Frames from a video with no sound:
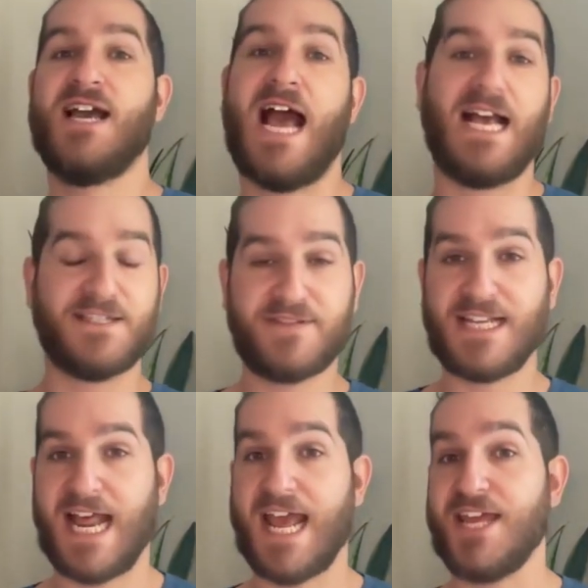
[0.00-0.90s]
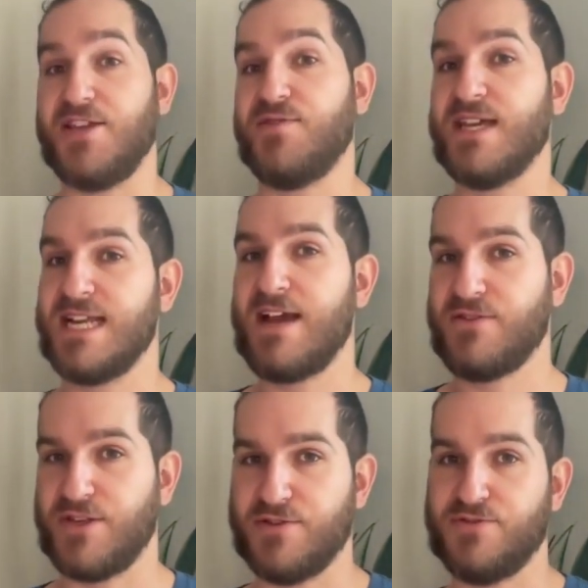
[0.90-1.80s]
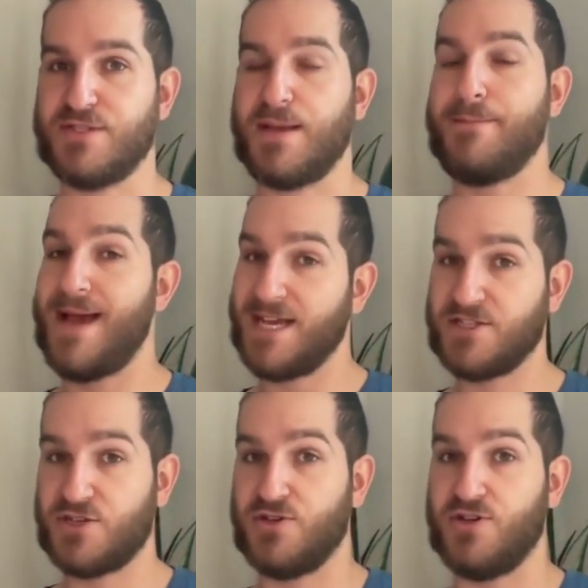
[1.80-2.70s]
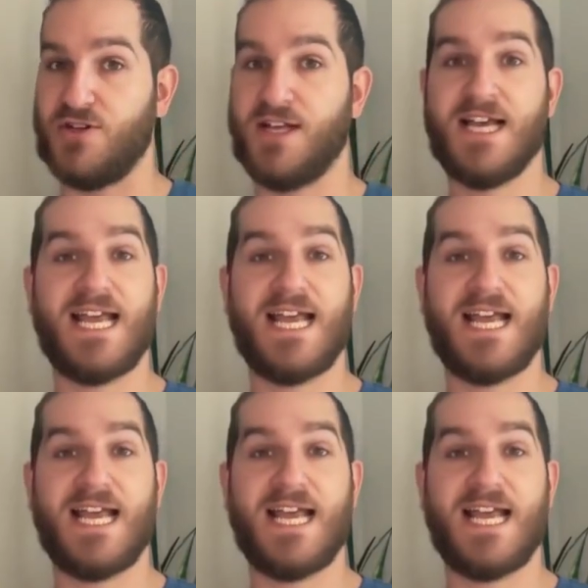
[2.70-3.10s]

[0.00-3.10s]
As of today, you can now use Magical